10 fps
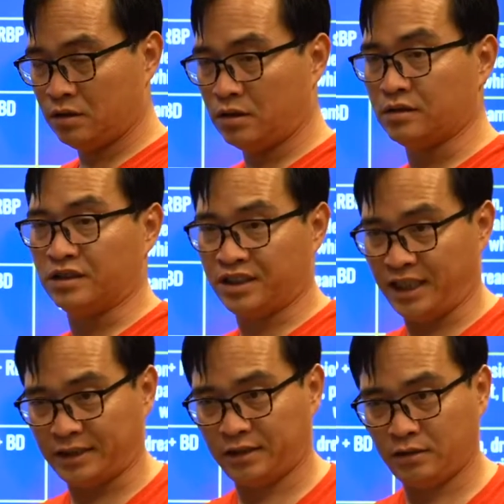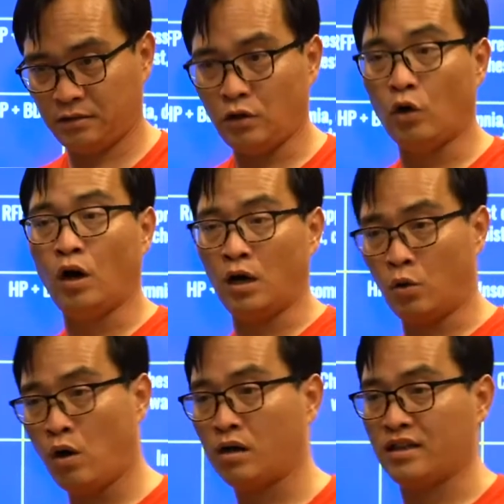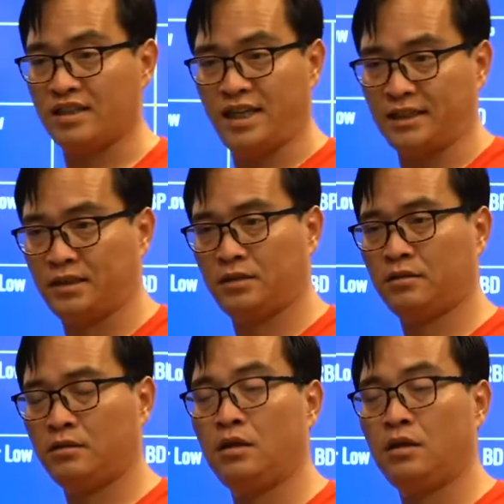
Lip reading: on the chest or around the chest.